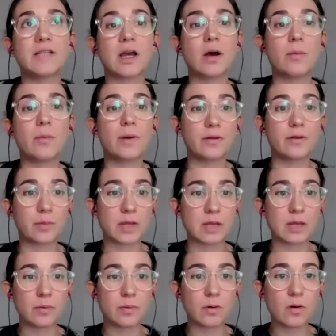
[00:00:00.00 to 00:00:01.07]
to help other
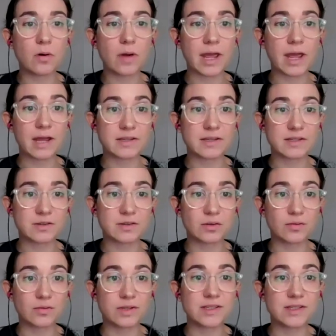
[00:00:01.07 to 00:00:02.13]
people and still
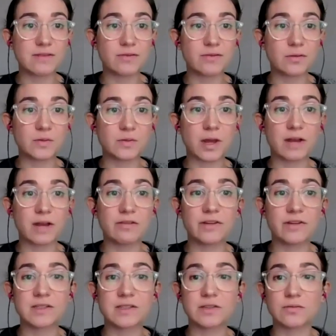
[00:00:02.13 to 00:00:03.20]
receive those
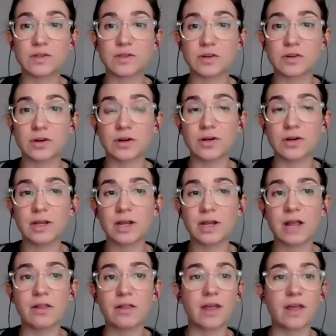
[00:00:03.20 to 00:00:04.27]
benefits in return. And
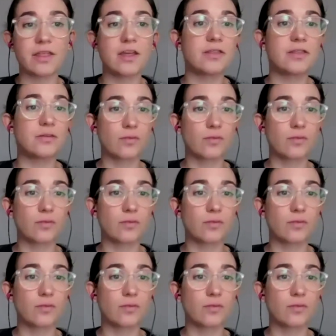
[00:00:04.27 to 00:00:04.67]
I think the